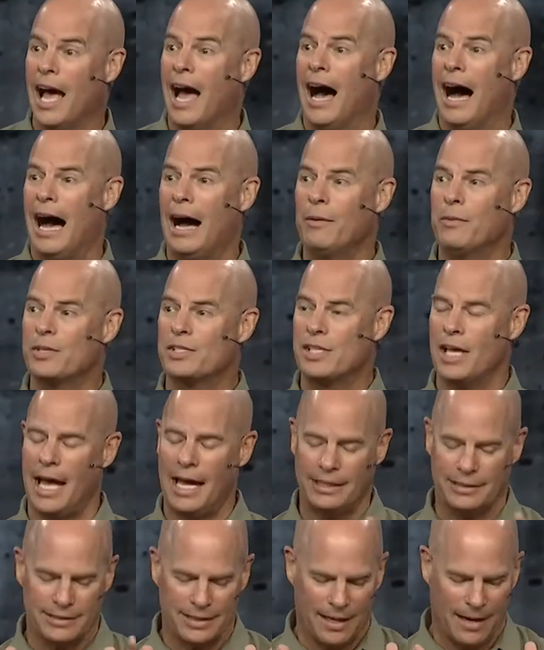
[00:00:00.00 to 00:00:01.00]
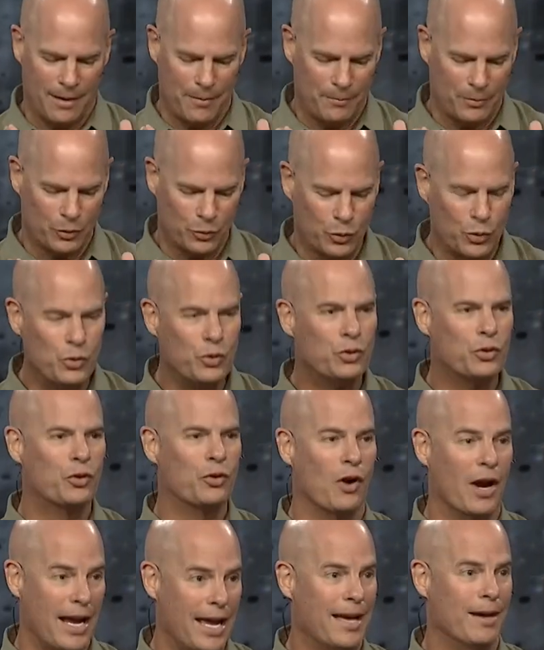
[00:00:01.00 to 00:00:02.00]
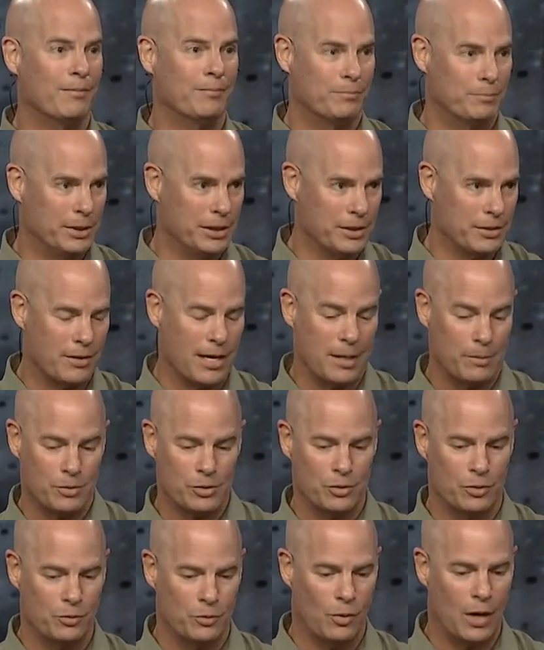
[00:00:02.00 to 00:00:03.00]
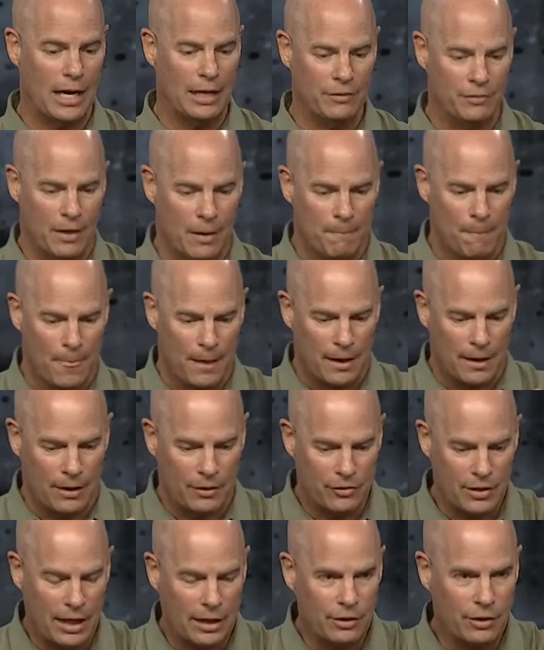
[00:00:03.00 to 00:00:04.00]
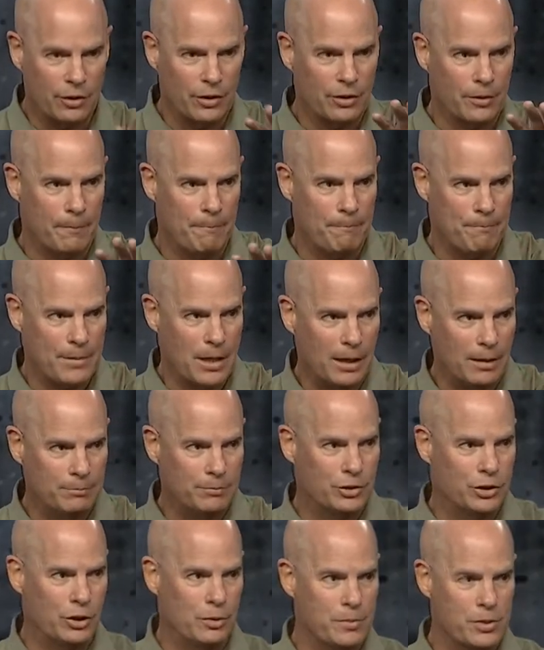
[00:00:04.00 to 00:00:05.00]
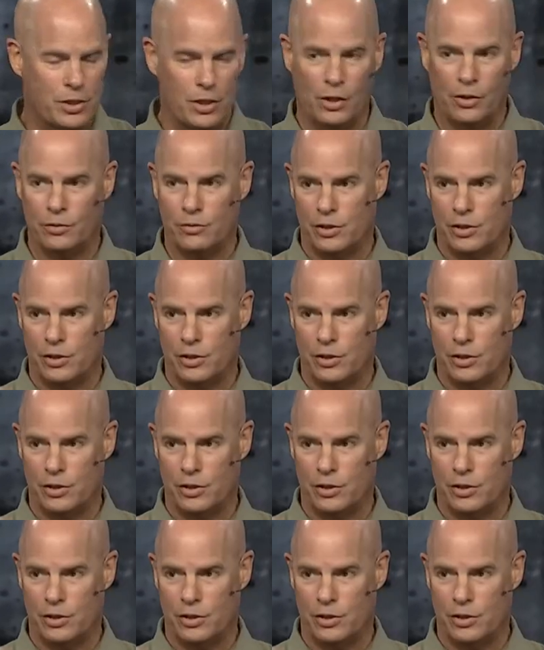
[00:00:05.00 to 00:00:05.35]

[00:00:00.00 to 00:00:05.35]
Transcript: I was at um, Ruth Graham, Billy Graham's wife, I was at her um, tombstone.